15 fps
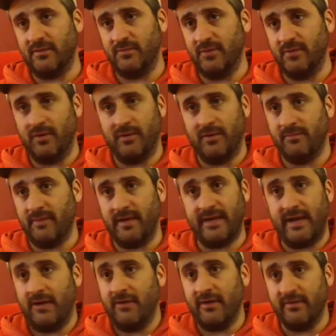you're a
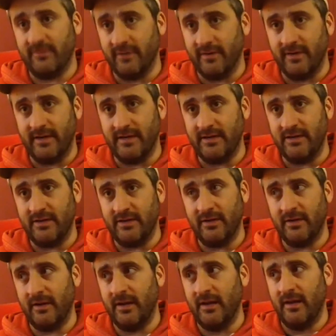caregiver and
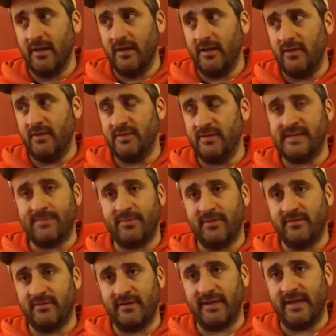you can step
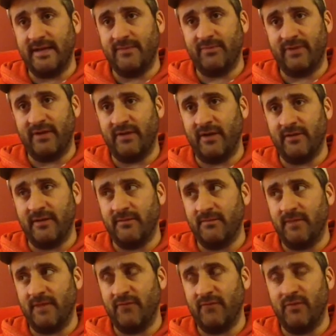onto like any playground and
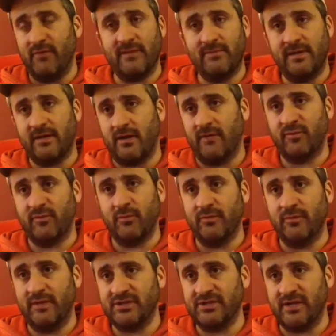everyone can be comfortable
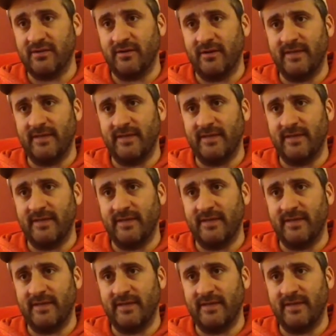with each other.